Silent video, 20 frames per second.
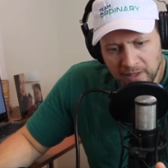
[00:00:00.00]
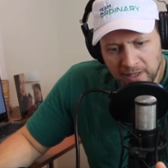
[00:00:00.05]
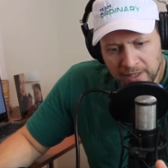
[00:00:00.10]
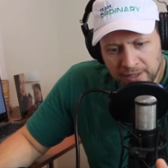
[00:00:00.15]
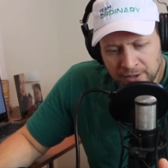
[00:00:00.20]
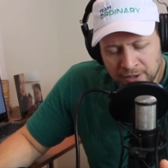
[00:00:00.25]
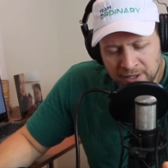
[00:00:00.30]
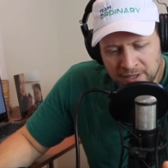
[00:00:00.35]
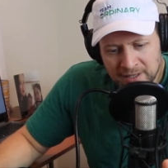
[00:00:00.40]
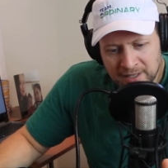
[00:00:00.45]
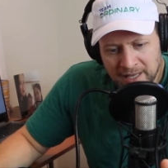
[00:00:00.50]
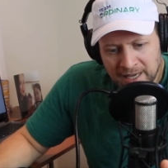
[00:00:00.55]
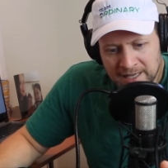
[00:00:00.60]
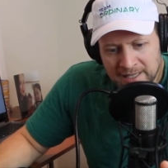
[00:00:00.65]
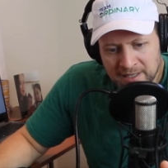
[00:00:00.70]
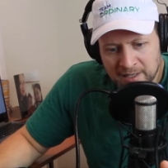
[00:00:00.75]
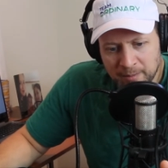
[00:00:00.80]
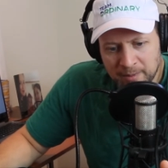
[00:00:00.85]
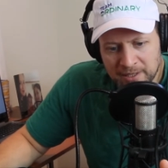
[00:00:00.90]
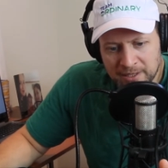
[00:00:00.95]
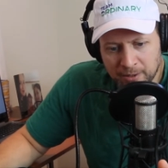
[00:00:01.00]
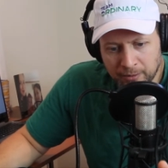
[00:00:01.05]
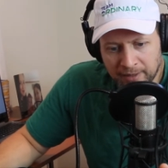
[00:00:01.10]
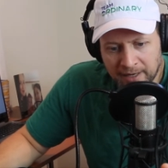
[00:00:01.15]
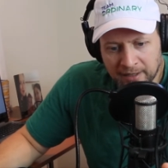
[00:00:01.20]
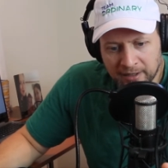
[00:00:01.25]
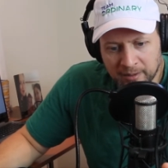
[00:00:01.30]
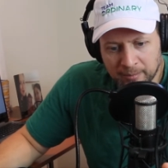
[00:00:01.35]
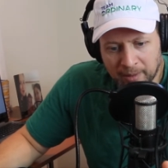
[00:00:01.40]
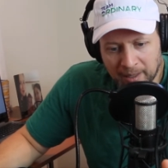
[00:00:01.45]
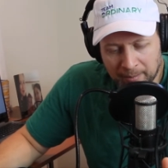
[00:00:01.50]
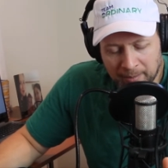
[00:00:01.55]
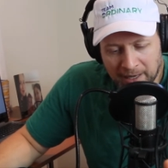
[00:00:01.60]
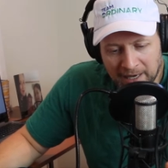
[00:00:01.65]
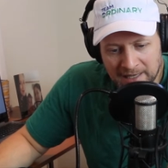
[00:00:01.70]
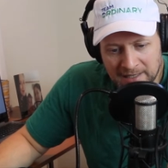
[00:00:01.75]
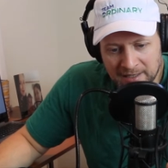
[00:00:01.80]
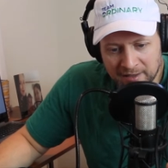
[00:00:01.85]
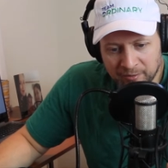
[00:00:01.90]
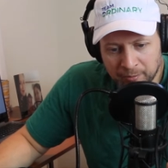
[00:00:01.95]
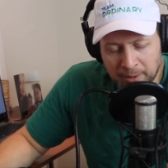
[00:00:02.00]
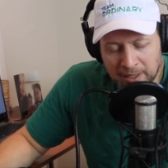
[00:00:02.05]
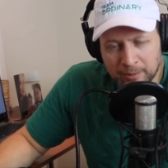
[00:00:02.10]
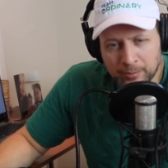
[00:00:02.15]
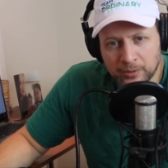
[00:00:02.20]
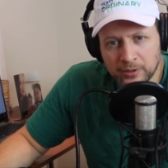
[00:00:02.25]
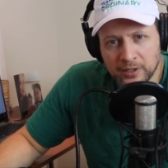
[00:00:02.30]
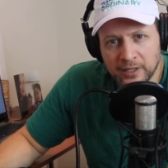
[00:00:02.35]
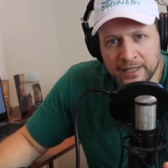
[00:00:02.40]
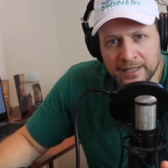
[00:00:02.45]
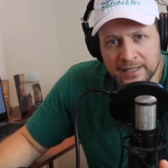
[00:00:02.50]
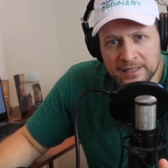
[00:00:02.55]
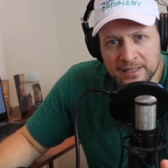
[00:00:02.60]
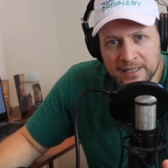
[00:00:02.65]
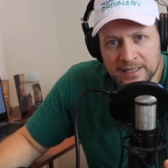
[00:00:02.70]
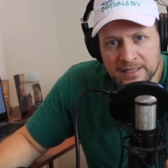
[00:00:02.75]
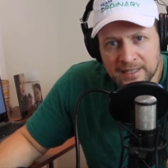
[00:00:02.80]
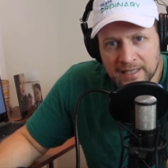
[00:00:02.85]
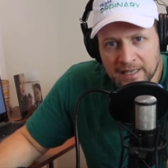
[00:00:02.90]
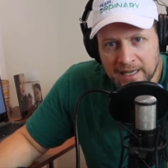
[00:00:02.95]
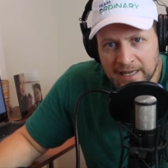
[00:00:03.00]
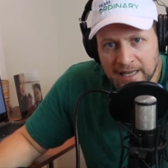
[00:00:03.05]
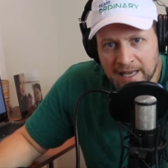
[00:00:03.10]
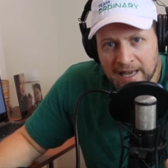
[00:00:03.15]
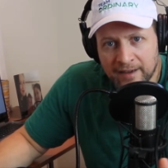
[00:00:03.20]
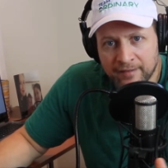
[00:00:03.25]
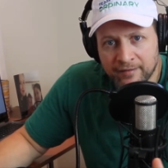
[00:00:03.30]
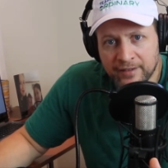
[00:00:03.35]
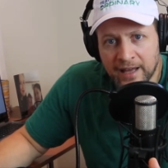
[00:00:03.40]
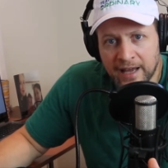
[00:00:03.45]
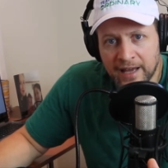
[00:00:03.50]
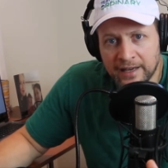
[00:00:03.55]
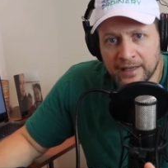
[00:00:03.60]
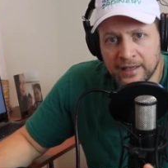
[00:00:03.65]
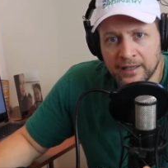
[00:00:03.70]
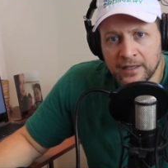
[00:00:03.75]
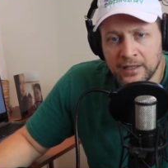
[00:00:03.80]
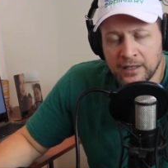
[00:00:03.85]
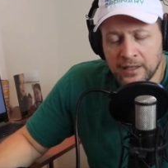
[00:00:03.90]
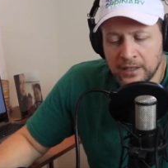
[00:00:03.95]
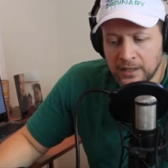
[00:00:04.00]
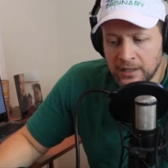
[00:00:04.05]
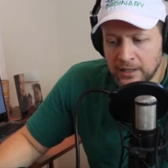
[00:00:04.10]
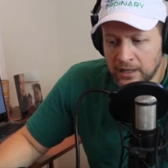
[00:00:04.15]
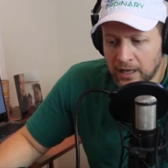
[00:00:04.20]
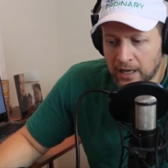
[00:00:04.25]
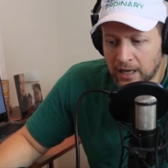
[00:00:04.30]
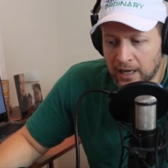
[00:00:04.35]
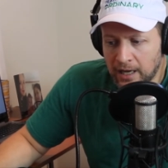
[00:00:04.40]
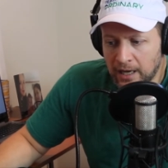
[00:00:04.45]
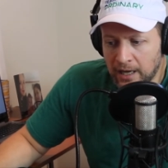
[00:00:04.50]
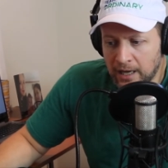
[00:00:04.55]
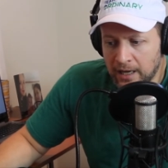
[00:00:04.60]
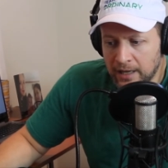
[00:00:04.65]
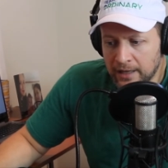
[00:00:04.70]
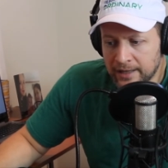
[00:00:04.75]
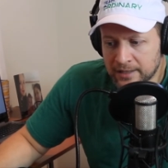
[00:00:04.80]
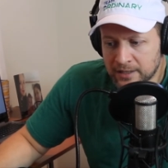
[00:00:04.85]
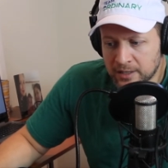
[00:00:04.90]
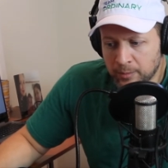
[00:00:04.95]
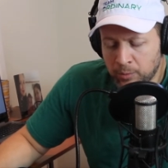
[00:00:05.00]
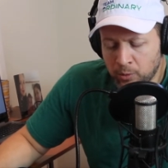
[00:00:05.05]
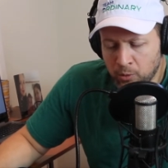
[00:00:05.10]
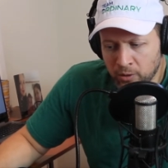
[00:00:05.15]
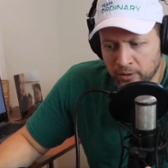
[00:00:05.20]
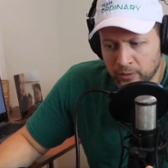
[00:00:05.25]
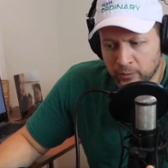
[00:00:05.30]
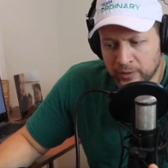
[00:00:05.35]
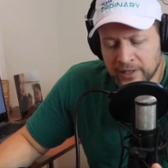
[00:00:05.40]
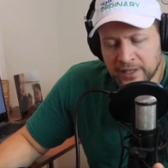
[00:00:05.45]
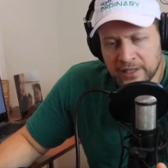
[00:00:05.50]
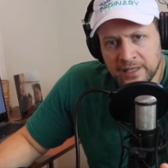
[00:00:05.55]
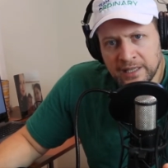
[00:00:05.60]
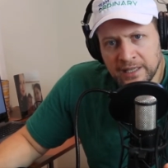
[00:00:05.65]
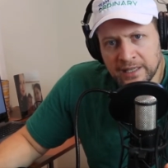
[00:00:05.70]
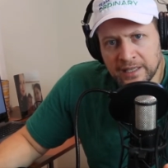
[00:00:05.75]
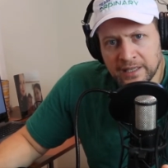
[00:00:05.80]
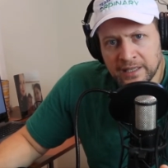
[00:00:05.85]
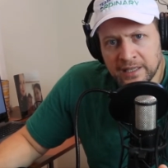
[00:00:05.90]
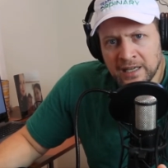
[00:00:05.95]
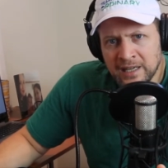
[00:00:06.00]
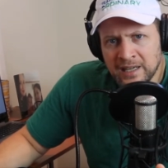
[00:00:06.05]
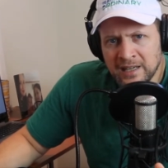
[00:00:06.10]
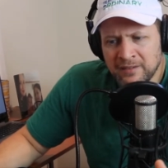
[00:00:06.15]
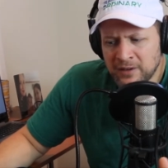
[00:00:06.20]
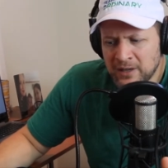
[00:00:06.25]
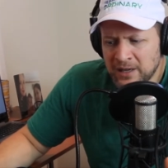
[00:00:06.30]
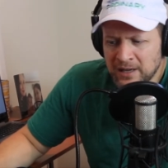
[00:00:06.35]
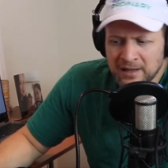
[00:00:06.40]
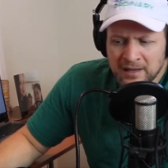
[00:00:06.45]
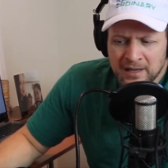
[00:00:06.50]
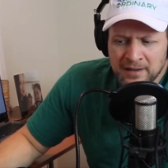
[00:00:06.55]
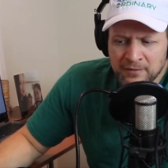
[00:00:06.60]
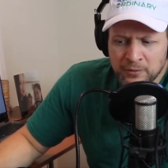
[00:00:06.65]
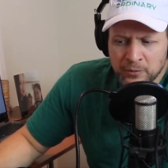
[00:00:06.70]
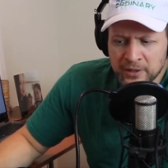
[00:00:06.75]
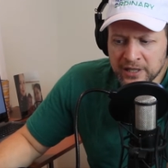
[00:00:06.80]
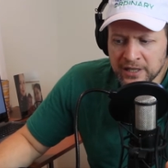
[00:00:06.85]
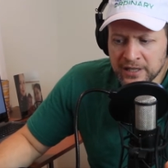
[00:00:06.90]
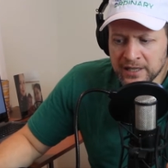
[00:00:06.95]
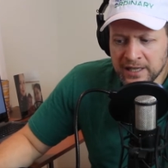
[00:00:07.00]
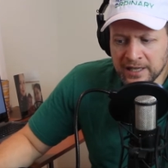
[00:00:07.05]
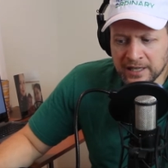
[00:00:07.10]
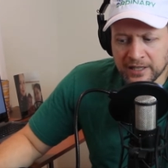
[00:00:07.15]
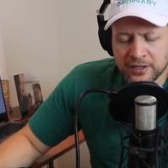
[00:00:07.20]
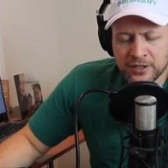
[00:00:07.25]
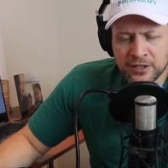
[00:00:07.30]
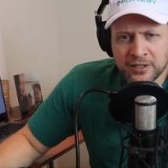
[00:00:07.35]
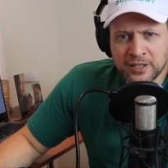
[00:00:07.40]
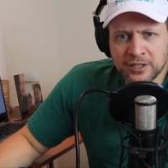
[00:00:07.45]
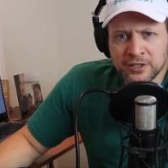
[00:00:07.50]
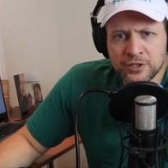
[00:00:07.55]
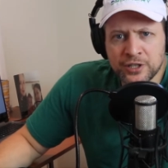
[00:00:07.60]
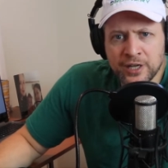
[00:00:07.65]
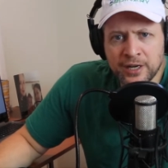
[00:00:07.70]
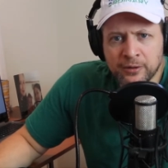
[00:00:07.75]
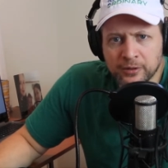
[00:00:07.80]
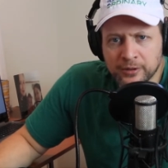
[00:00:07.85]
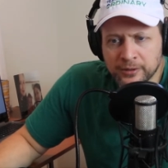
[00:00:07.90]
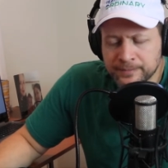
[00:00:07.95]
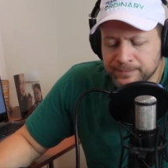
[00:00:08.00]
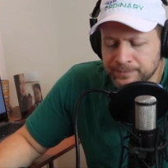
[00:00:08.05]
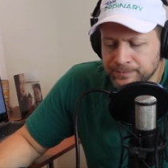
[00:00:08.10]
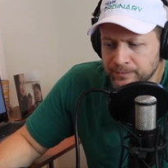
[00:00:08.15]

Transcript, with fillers: it's just nice to be surrounded by positive people. And it's nice to kind of have that, that support when you need it. Not even when you need it, just in general.